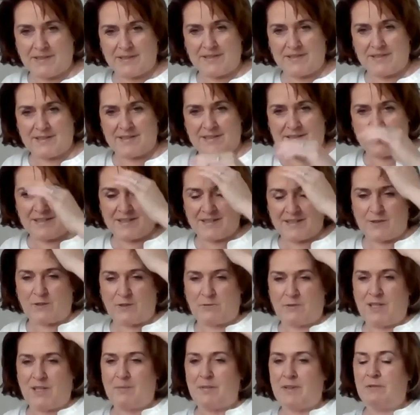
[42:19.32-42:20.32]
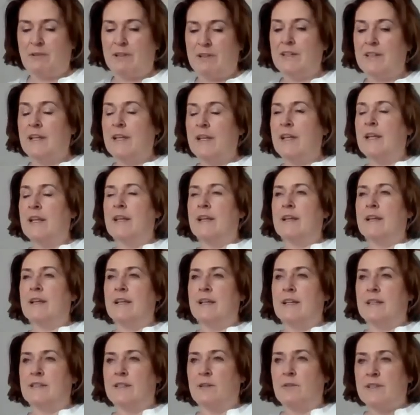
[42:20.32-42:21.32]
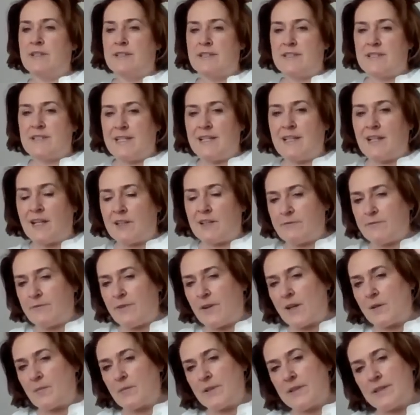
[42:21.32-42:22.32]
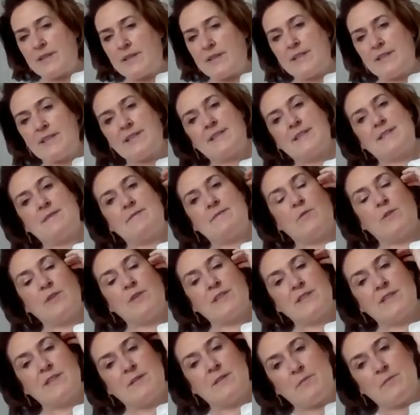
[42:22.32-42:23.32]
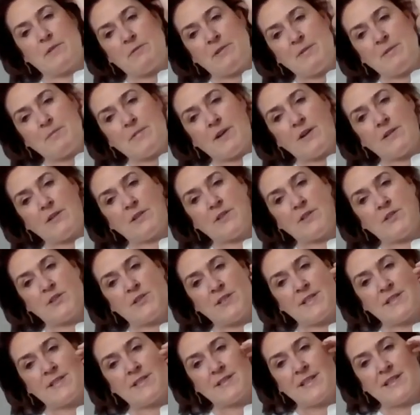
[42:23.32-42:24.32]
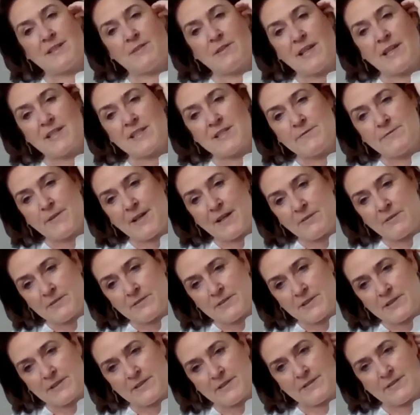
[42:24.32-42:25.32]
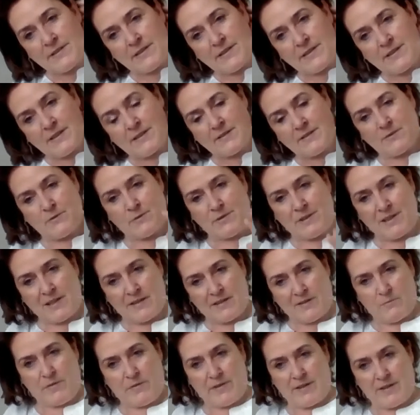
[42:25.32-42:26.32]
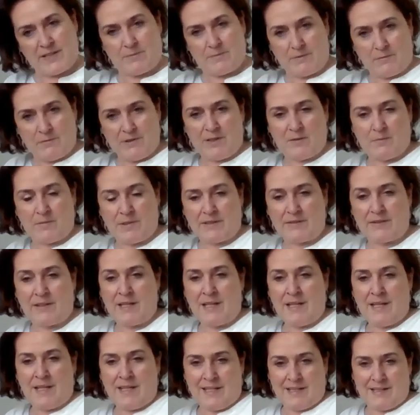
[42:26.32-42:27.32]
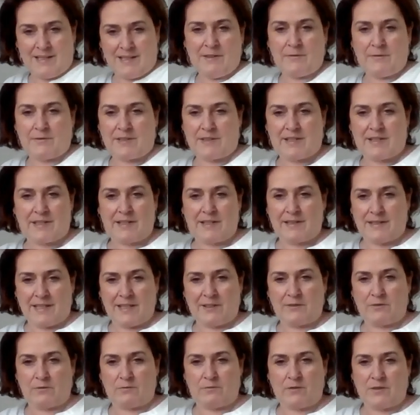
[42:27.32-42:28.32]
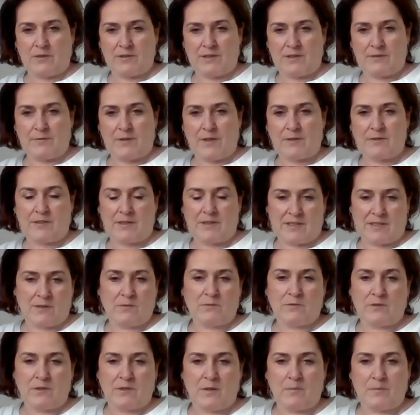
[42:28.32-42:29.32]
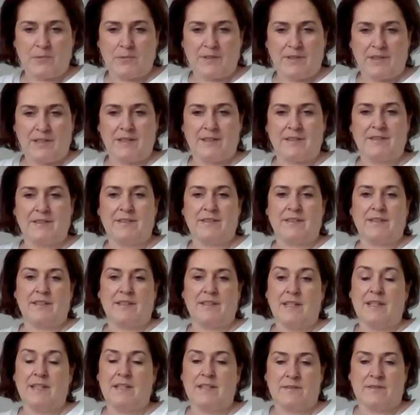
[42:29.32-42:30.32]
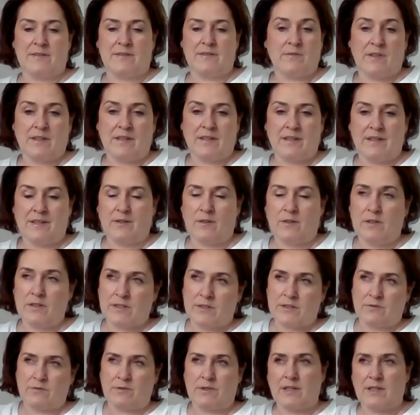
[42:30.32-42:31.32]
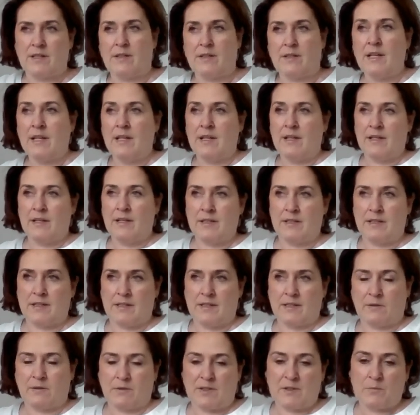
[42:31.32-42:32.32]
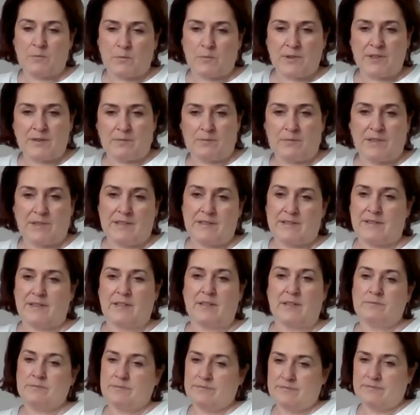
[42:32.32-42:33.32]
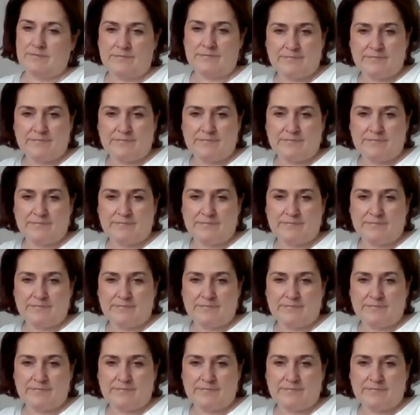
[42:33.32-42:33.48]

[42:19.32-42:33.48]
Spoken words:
but this is not really marine. No, it's Sea Life Pharma. It was the marine biologist that has found it together with us, Marinomed. He left us then later on and founded his own company, and he is Austria, Great Britain based now.